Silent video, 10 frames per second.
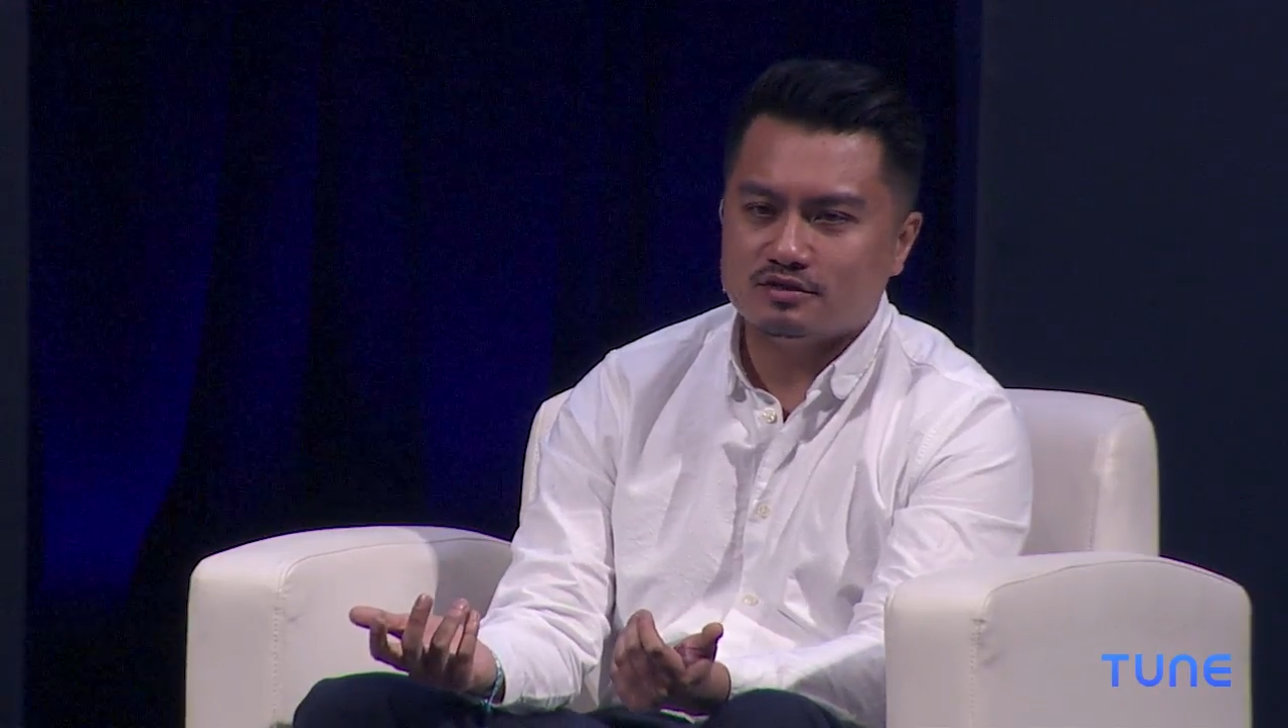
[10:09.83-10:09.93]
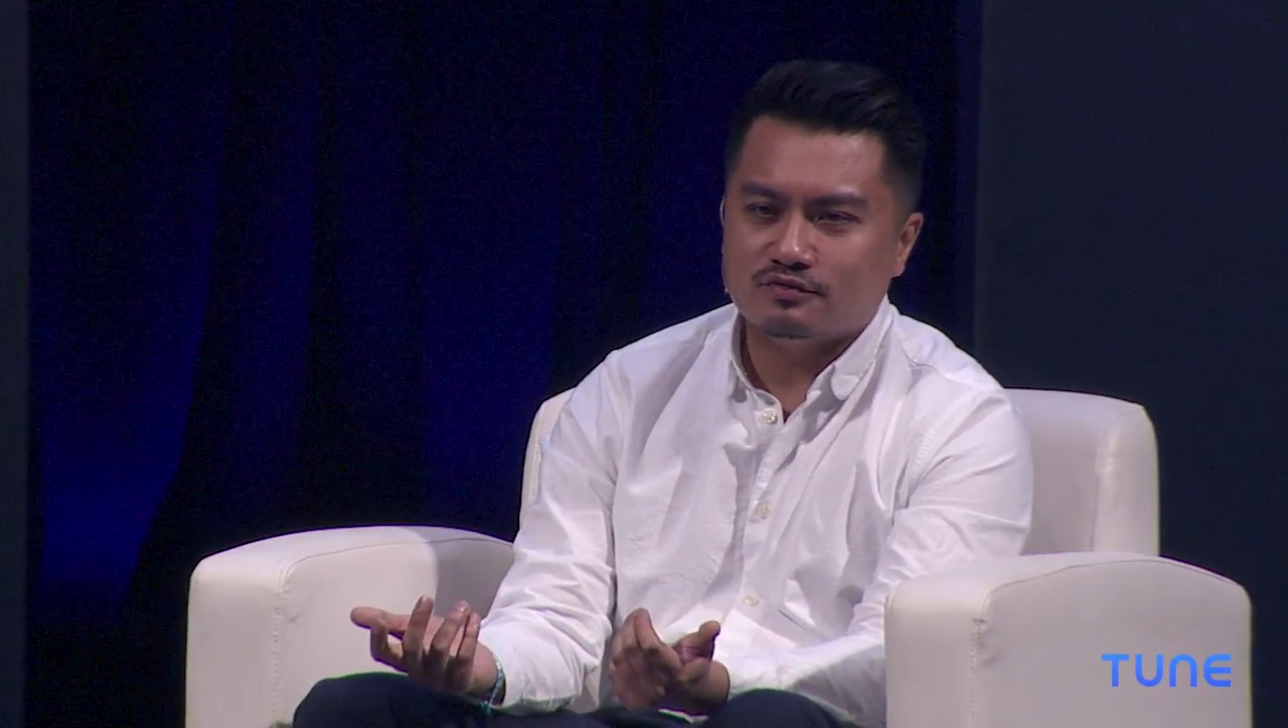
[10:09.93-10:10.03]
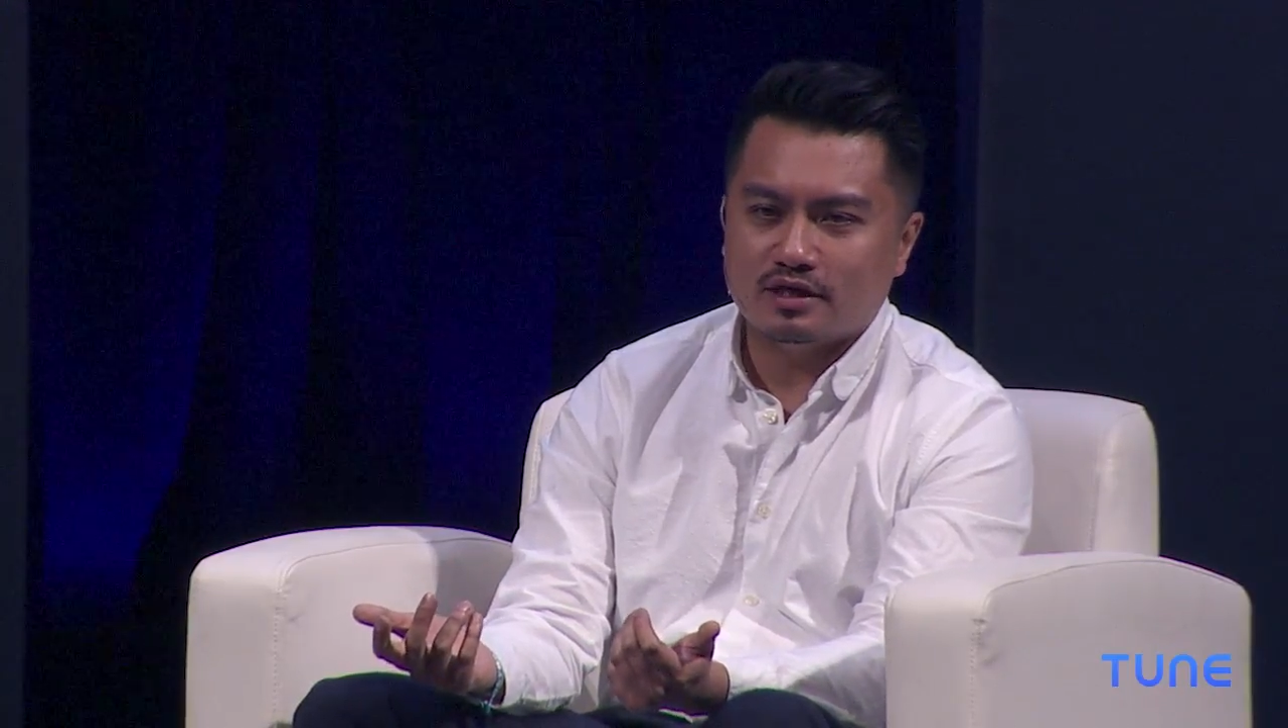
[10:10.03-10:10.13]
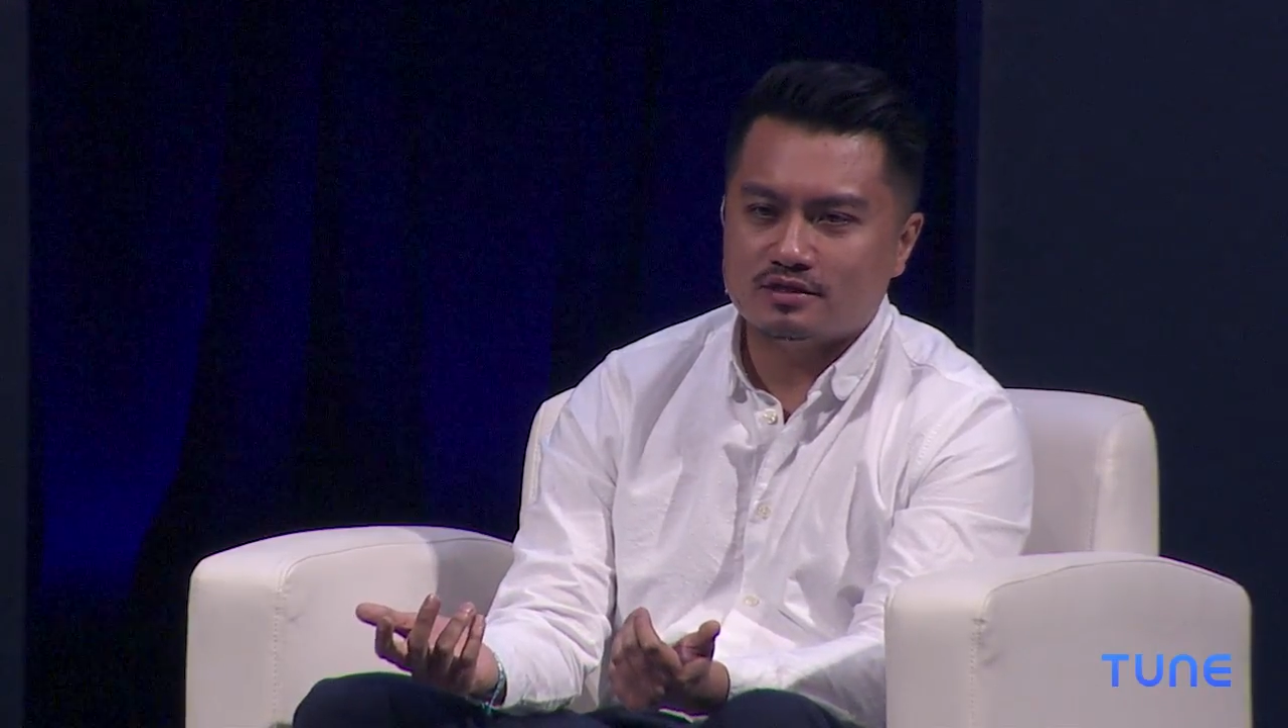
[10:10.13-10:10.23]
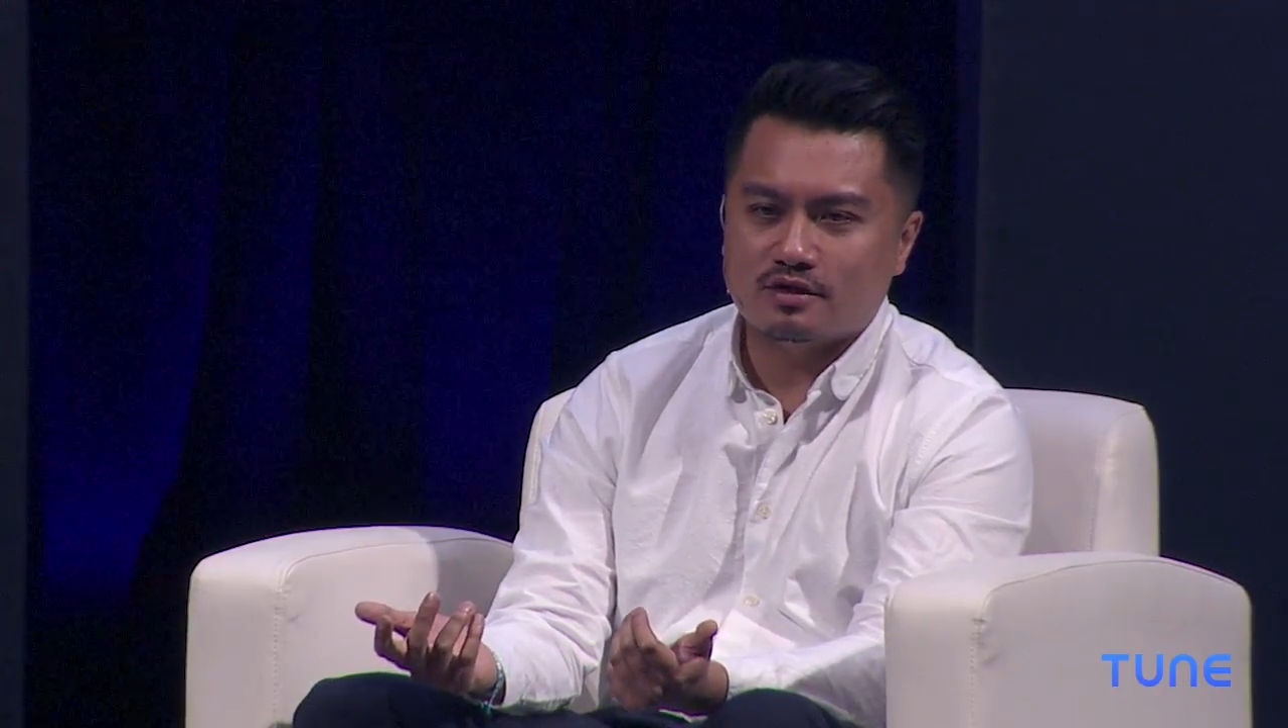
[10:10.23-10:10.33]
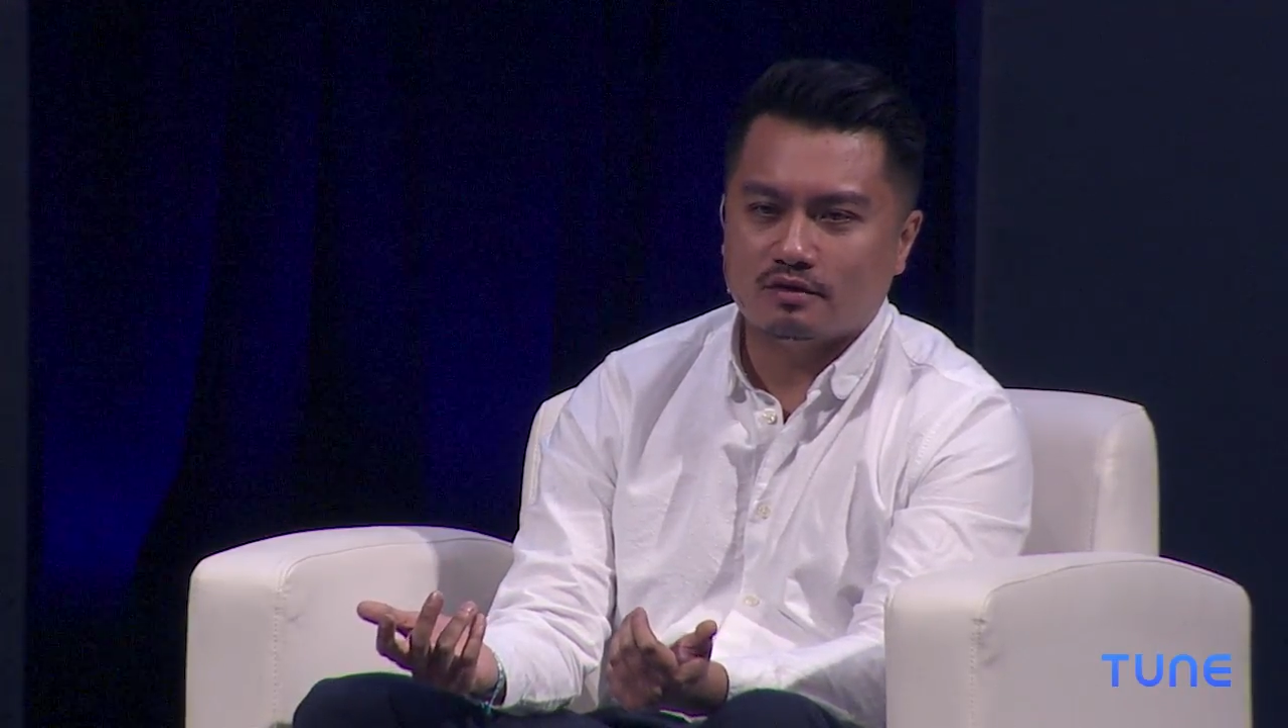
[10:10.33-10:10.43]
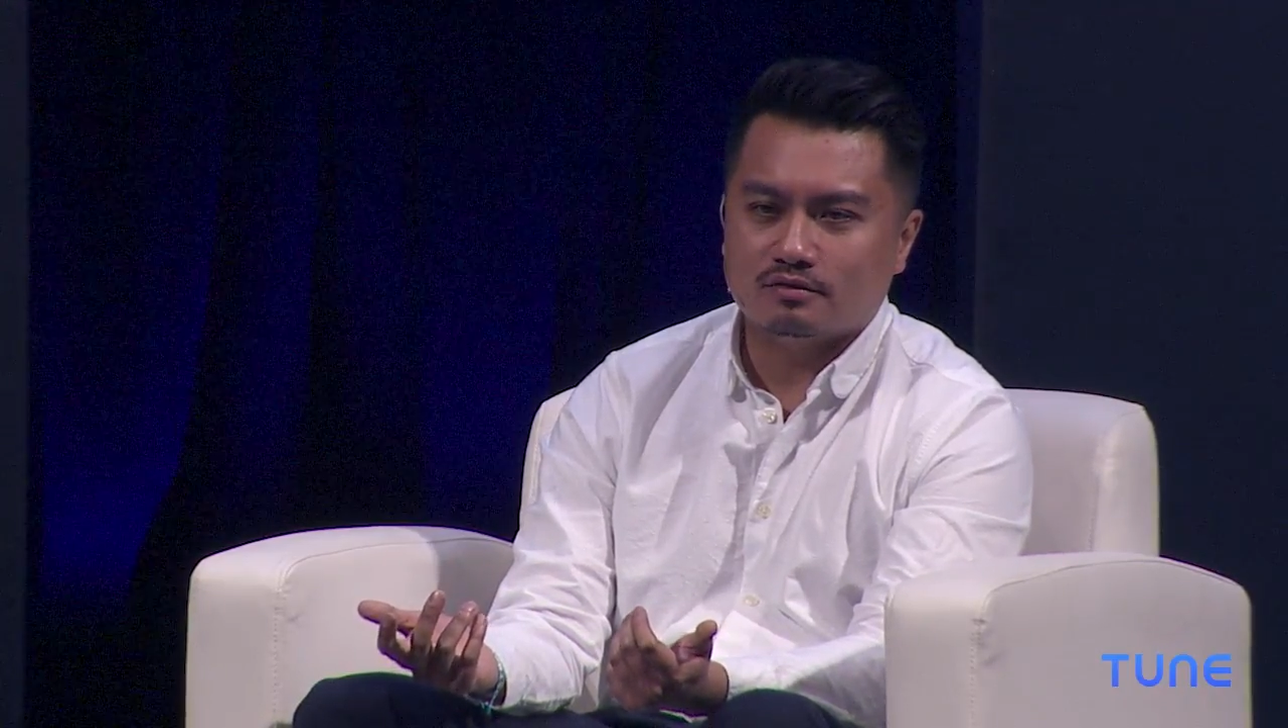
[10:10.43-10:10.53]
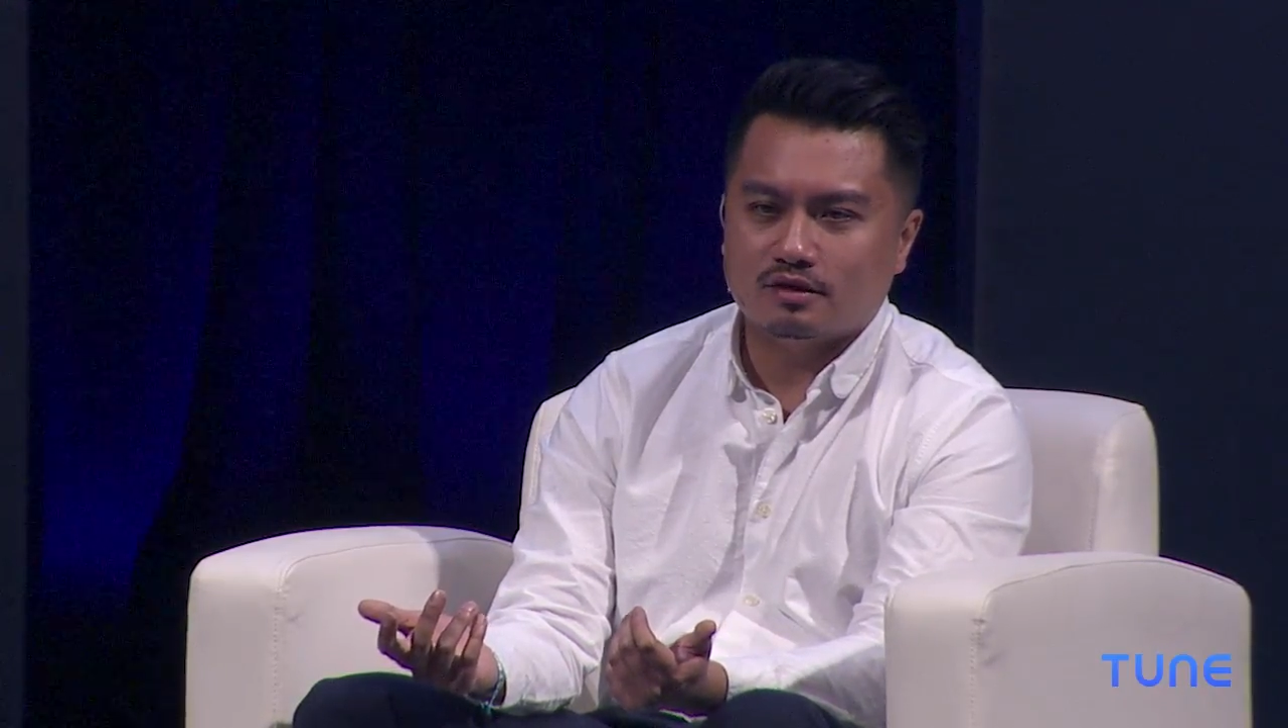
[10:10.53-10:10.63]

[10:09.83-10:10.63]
device that,